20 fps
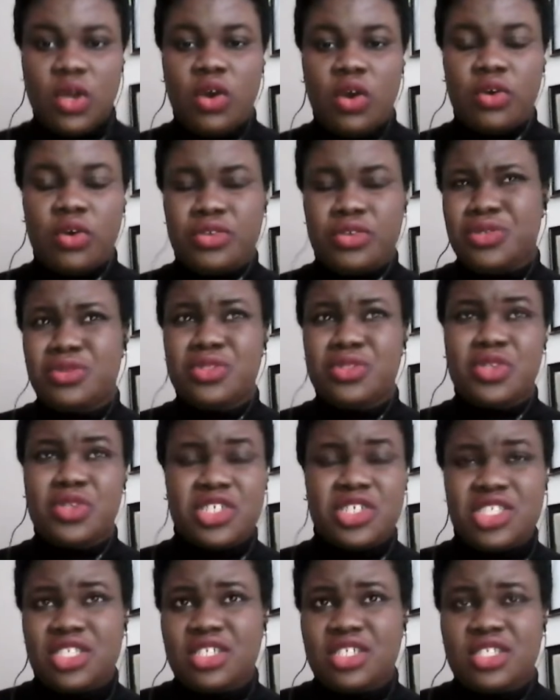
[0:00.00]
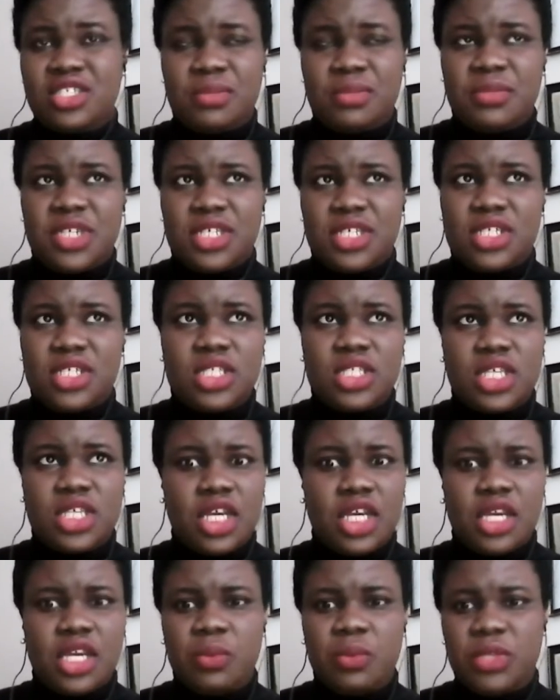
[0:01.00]
or you touching somebody's
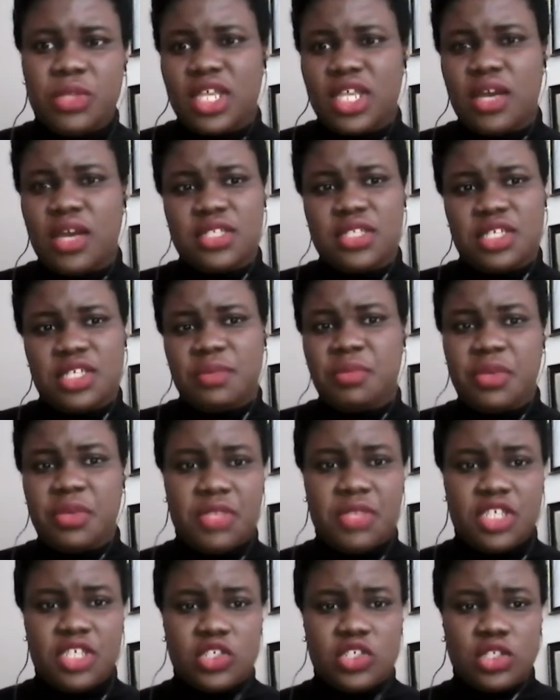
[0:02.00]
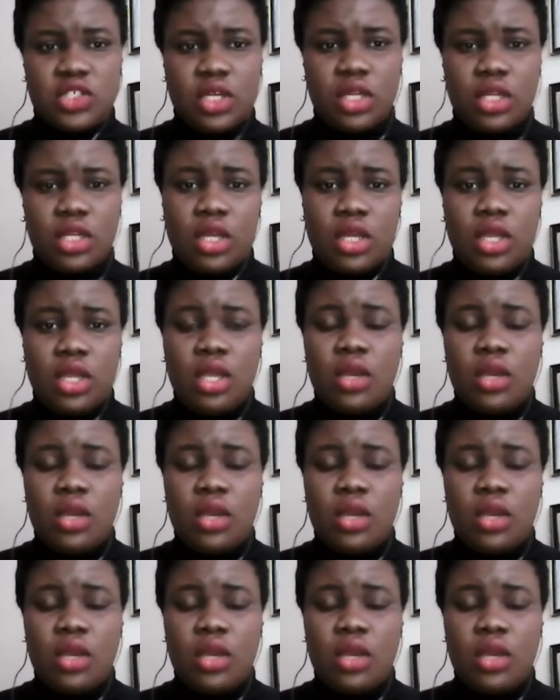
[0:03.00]
hair without their permission.